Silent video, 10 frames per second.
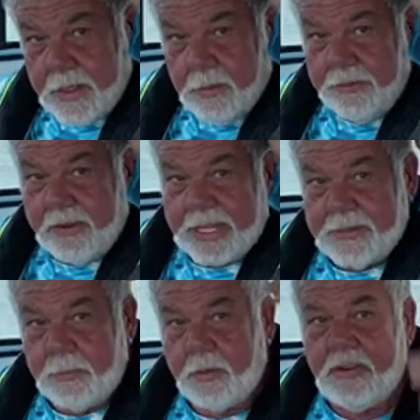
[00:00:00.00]
We've got
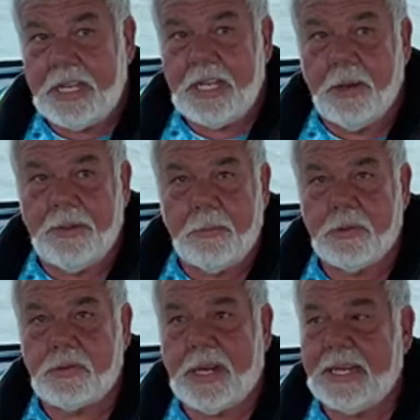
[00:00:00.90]
some more video that
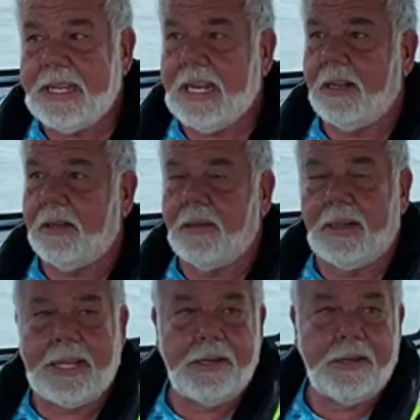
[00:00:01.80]
we'll try to get out a little later.